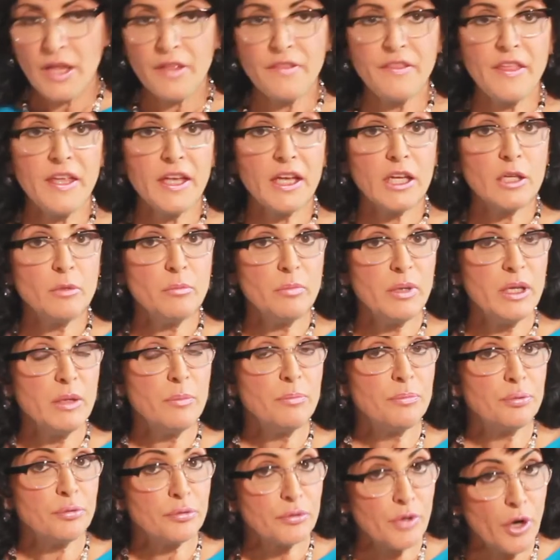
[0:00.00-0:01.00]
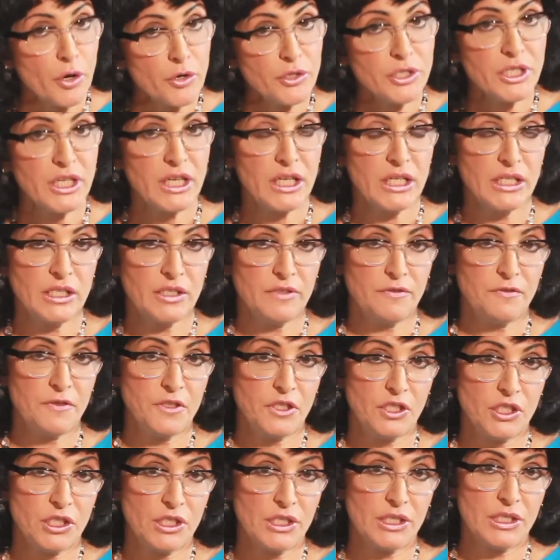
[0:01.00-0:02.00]
There can be protein
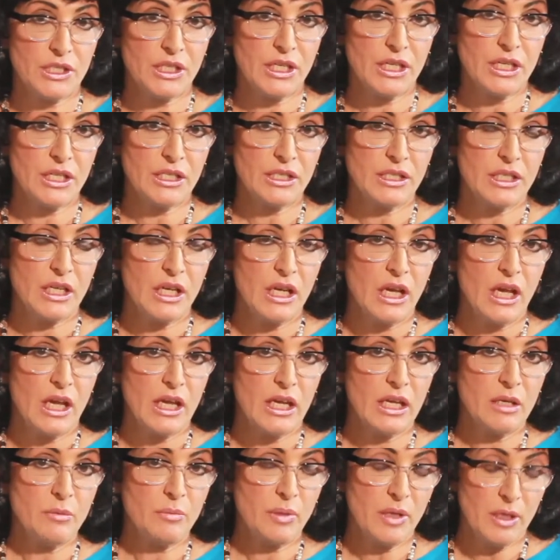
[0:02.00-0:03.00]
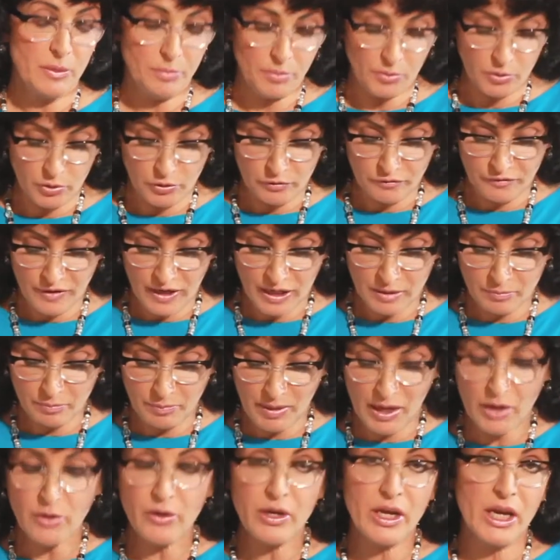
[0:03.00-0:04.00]
deficiencies in people who've had
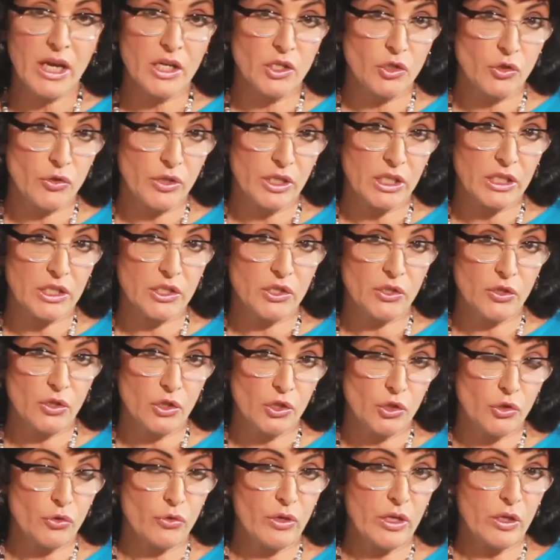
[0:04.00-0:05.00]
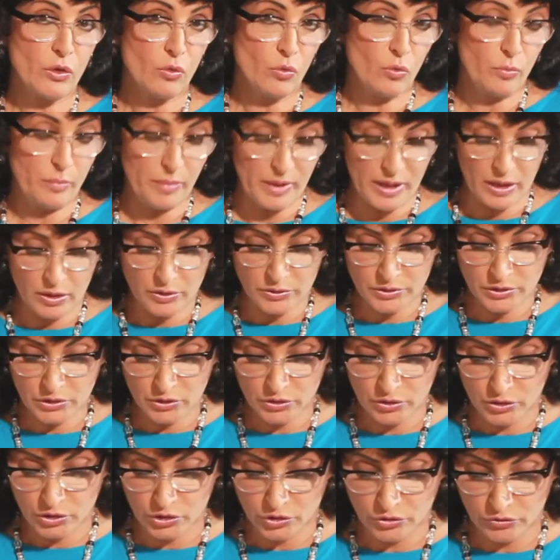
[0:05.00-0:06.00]
bariatric surgery or bowel
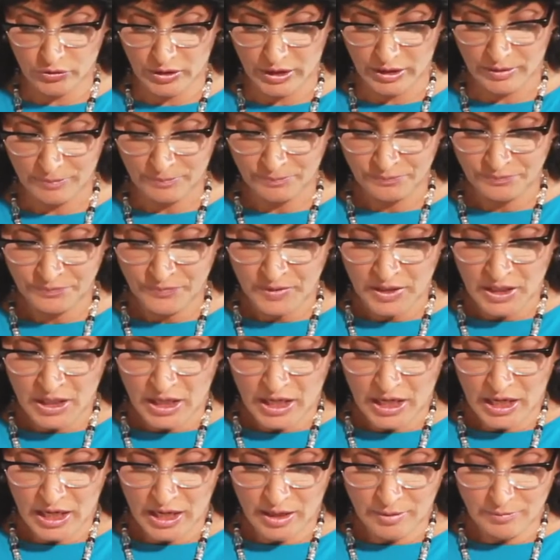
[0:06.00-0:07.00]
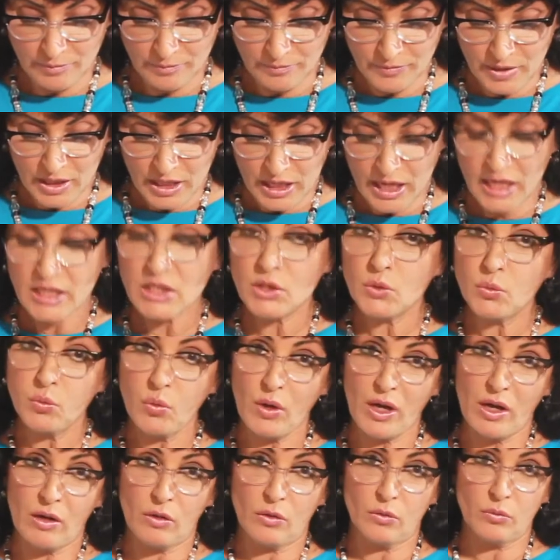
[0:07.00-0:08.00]
surgery as
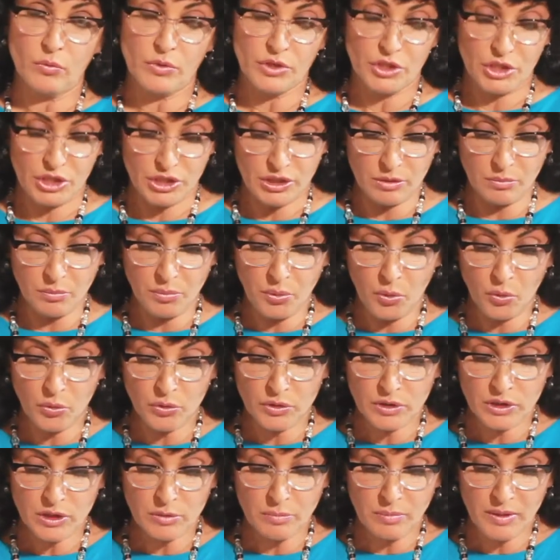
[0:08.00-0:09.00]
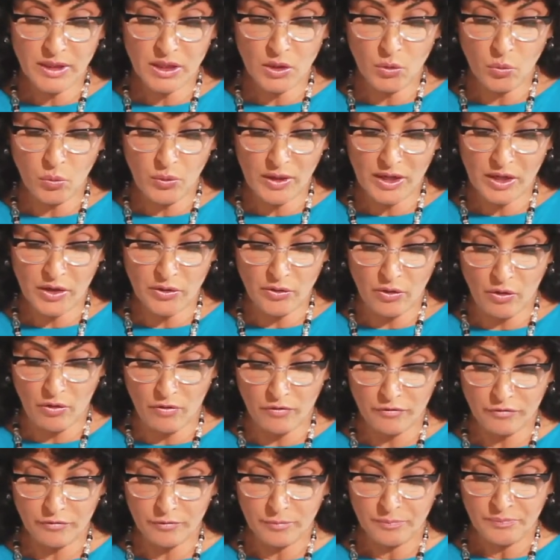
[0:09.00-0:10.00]
well, which is important to be aware
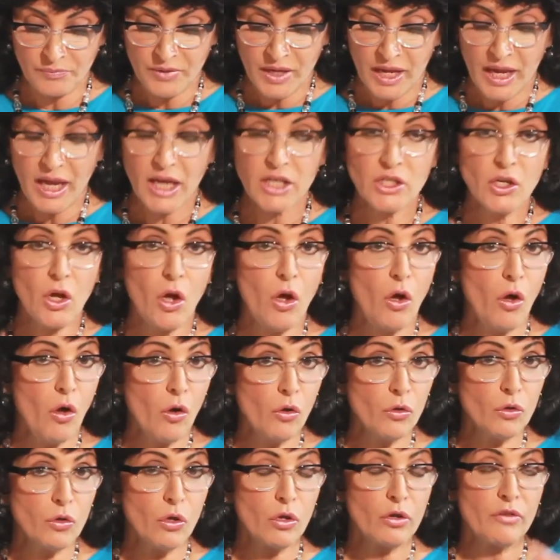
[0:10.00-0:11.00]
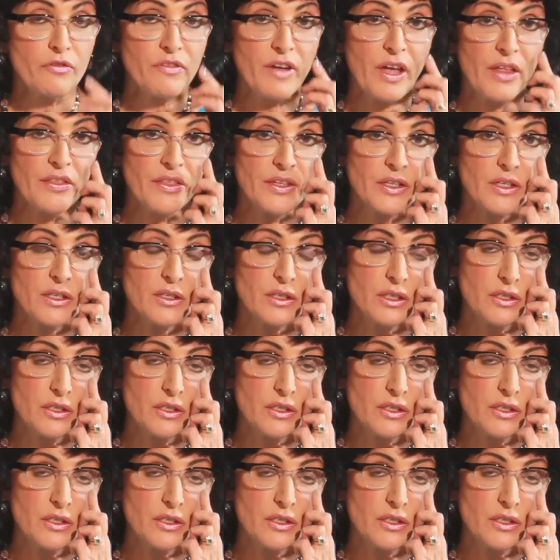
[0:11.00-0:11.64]
of, and a whole lot of other